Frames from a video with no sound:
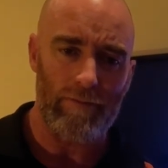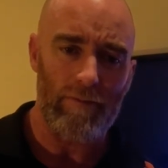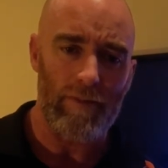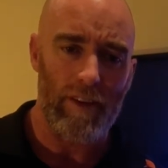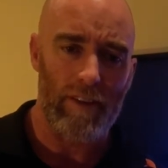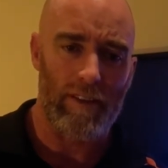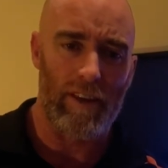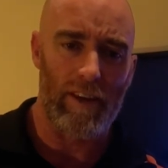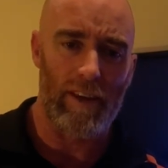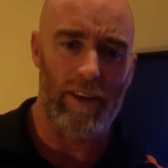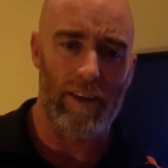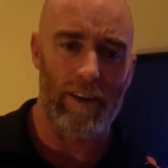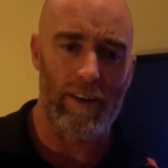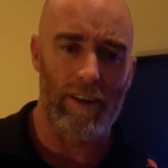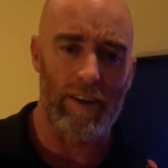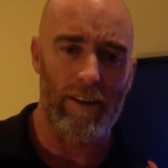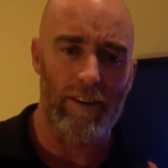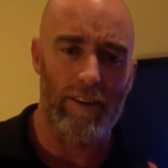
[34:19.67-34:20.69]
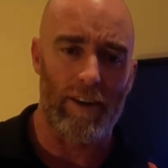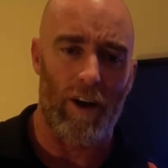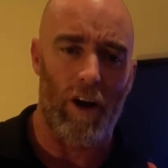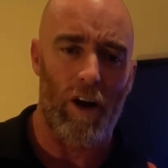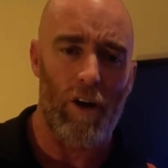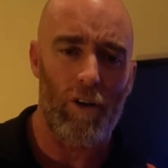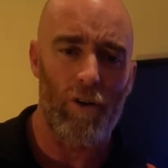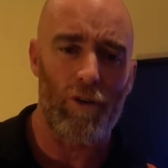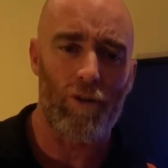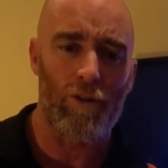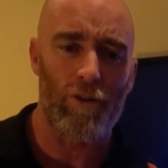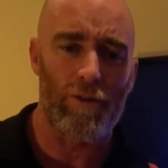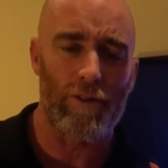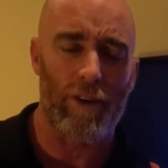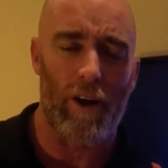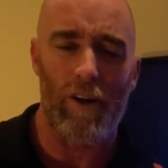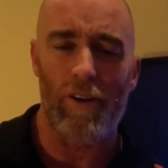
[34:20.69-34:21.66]
the
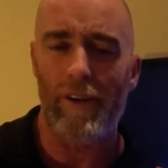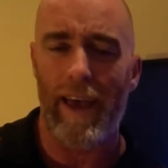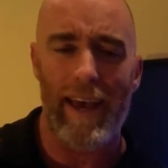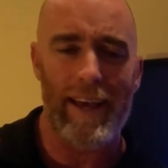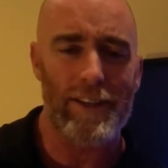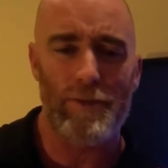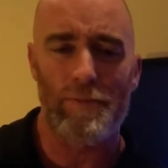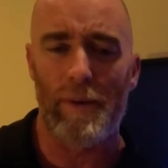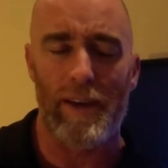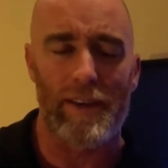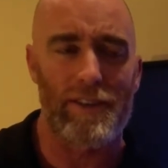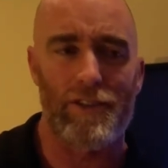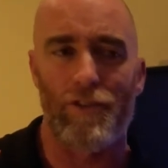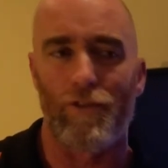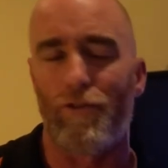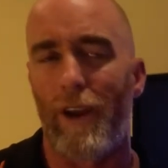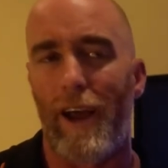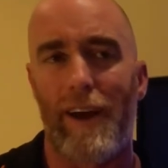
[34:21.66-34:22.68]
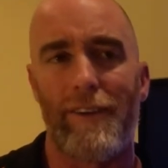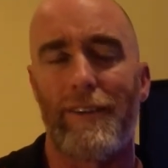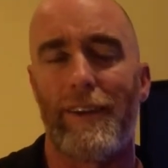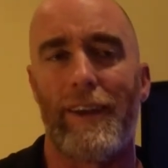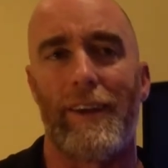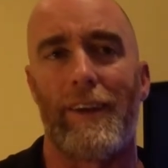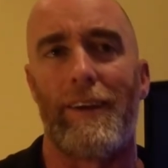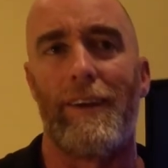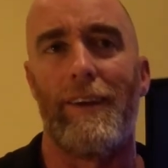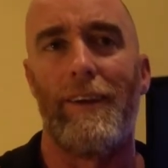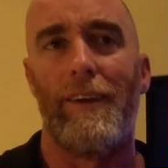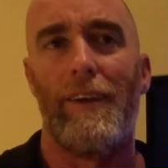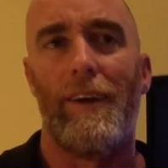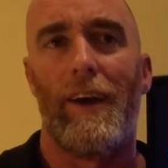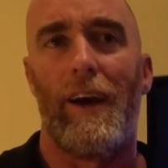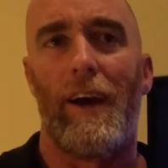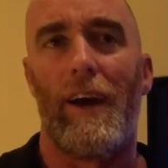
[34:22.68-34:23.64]
whole aspect surrounding
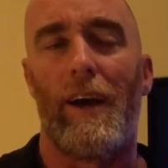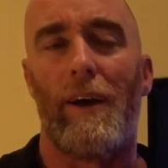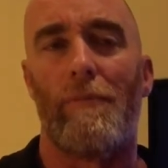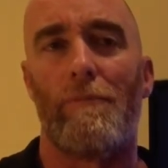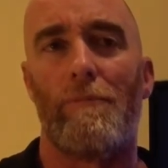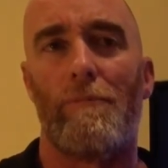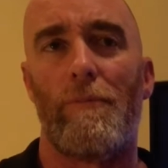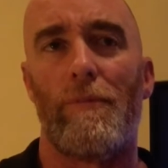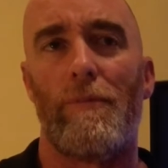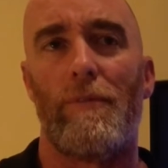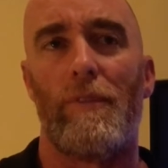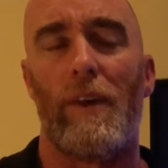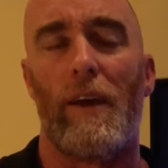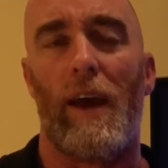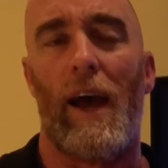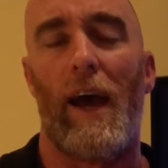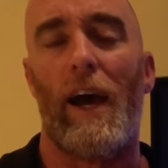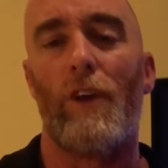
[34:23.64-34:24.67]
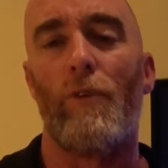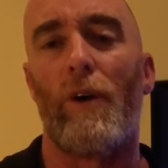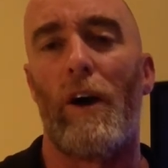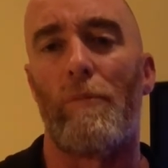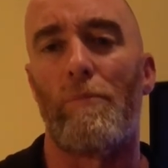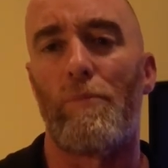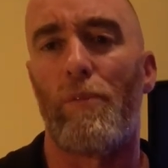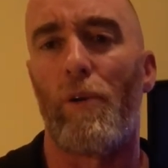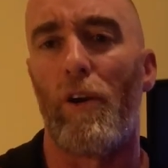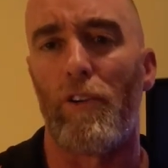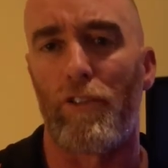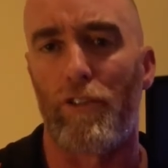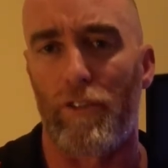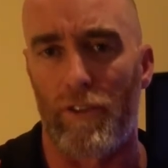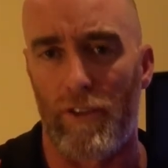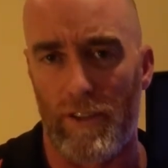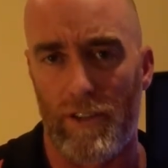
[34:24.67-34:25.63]
how do I approach
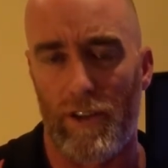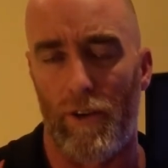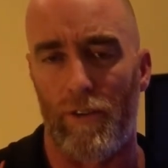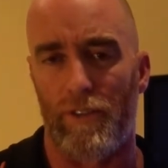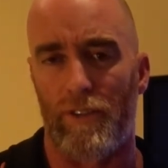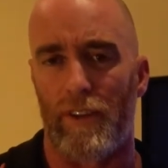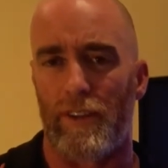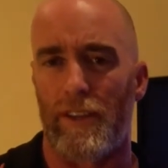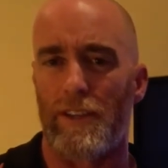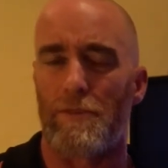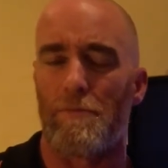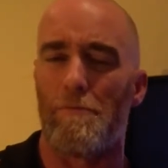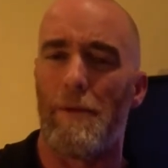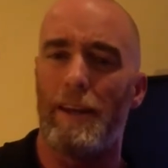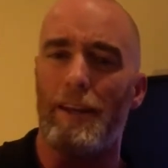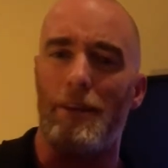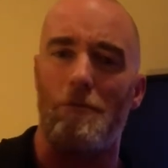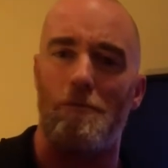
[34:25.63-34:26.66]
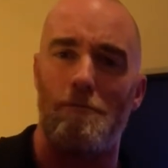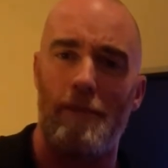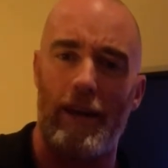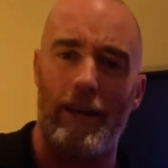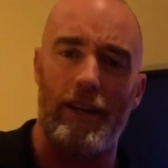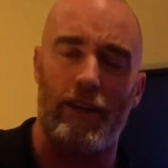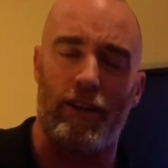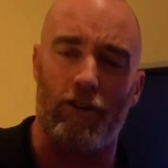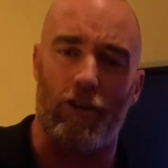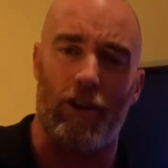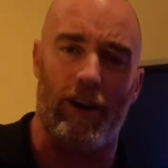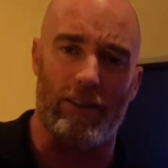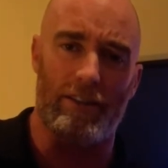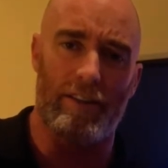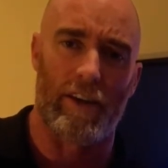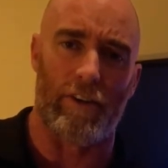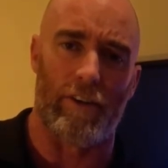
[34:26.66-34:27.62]
this whole thing? There's many
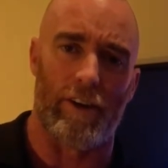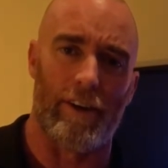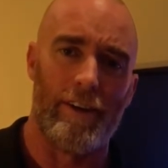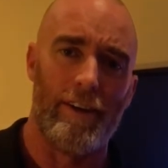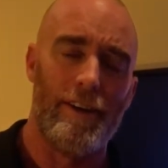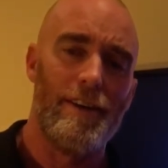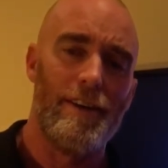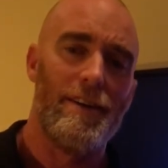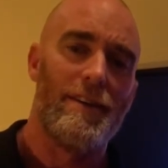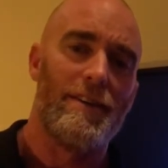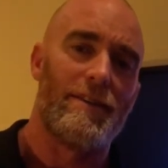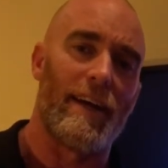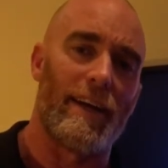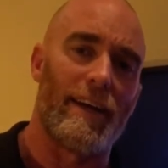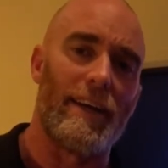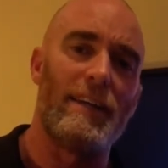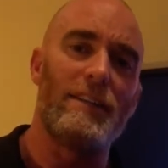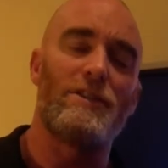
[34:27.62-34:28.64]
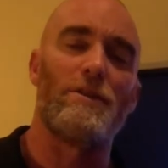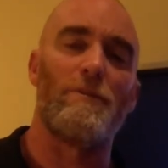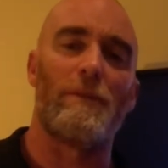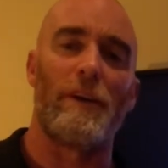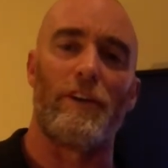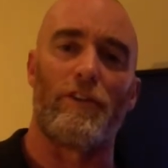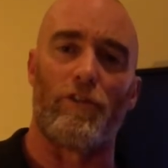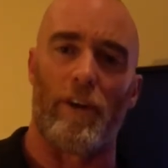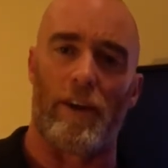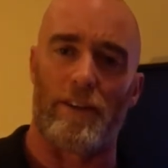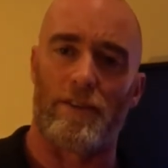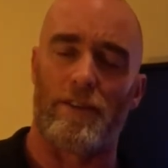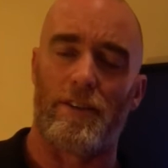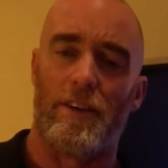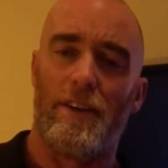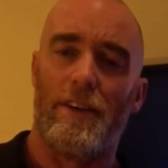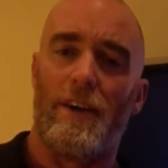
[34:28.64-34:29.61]
criteria that need to be
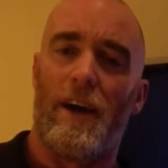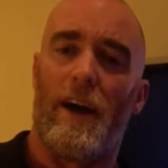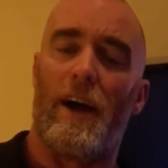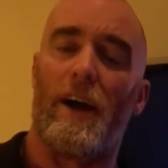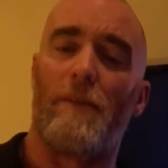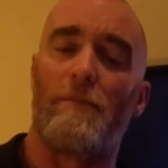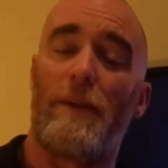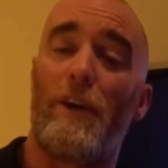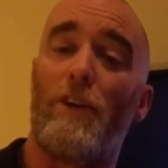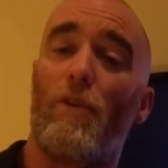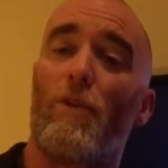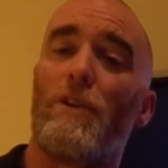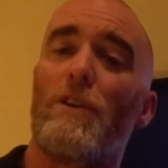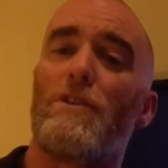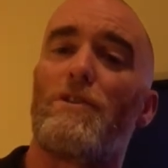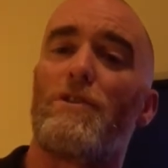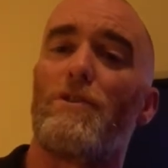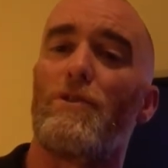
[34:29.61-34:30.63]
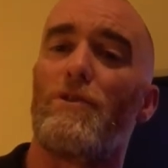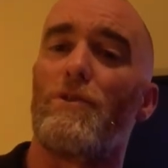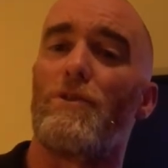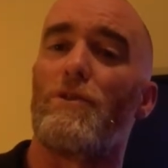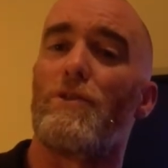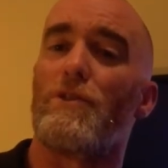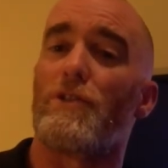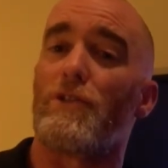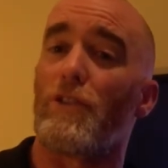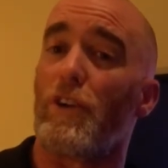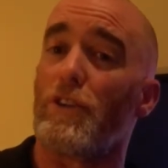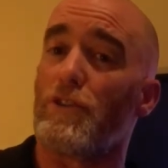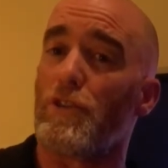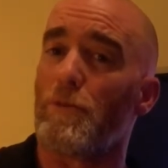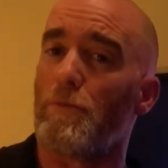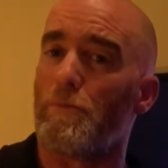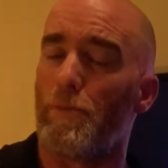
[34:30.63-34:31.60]
addressed in order to start
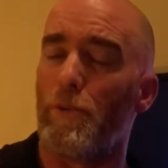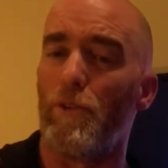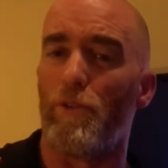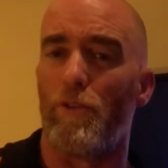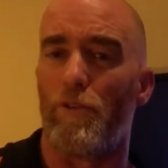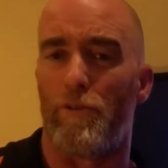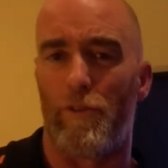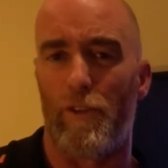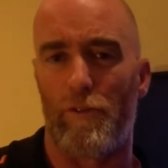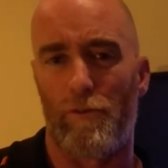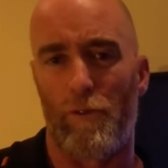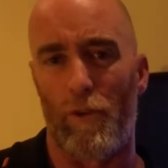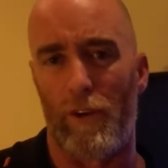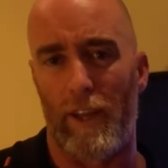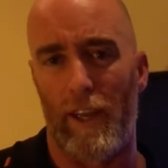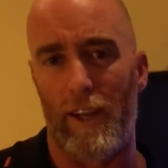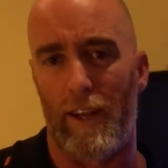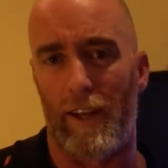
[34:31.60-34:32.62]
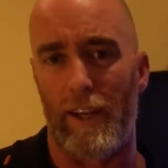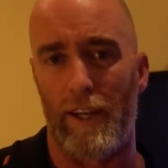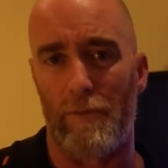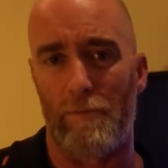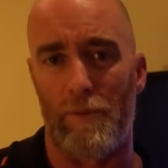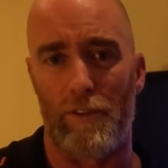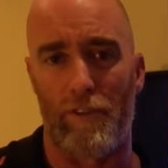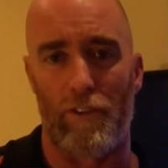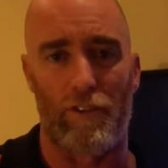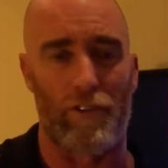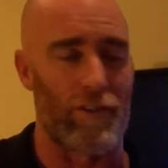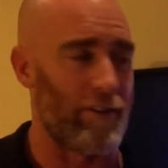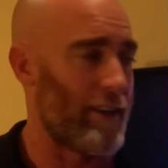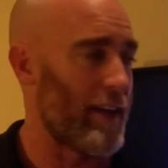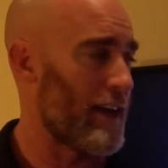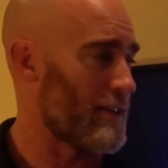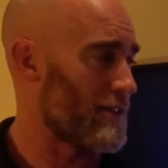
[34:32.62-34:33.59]
to improve the forward head lean
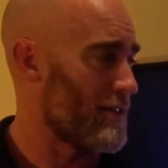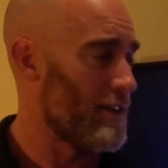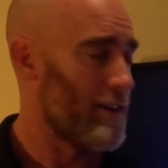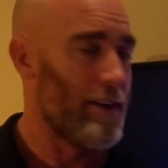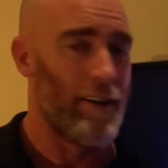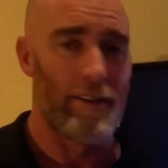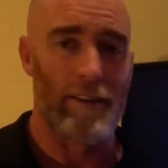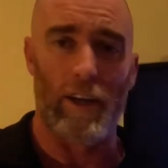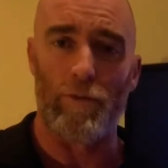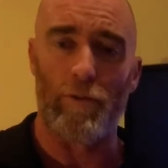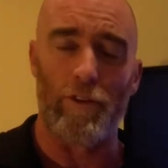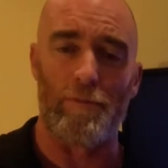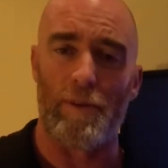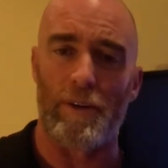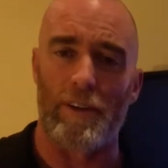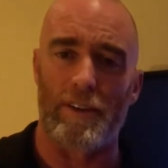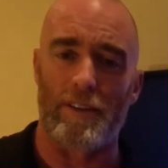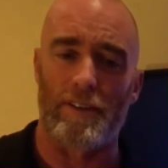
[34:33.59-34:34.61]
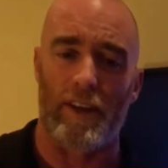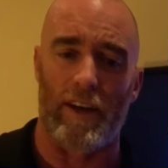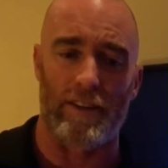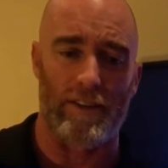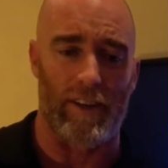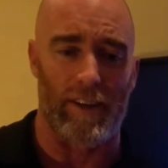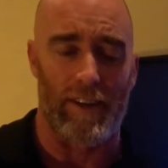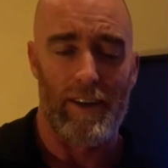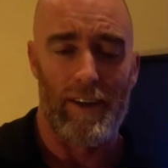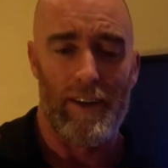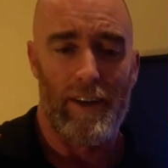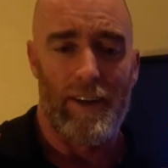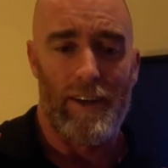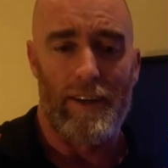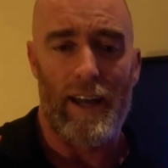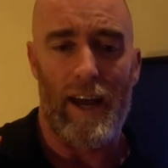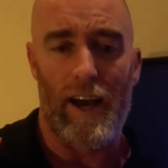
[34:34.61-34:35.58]
position that we've been discussing.
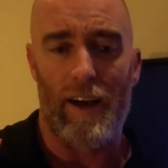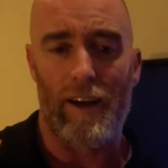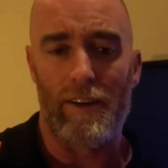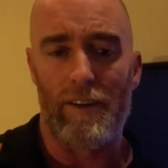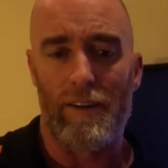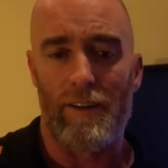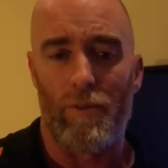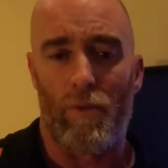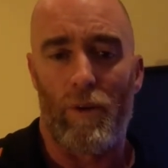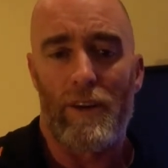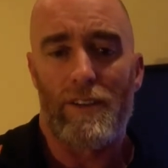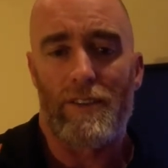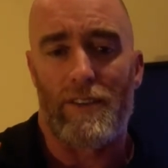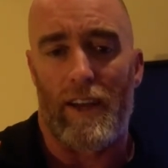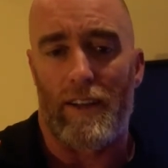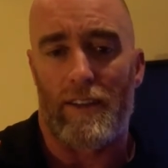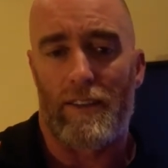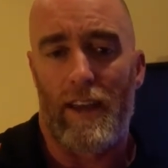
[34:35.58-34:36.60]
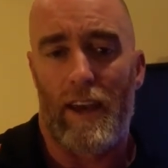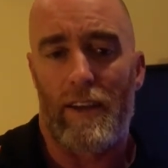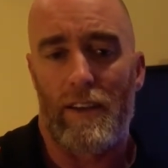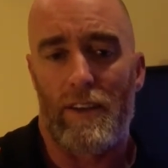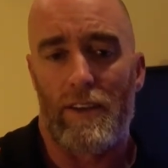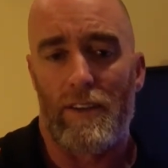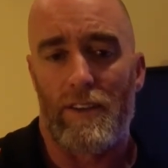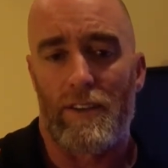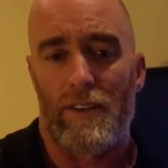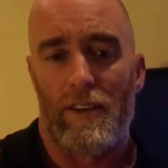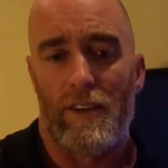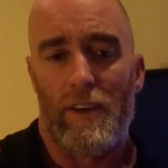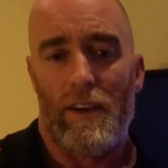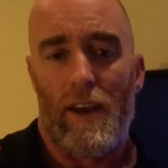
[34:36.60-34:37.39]
Now, what is that? That is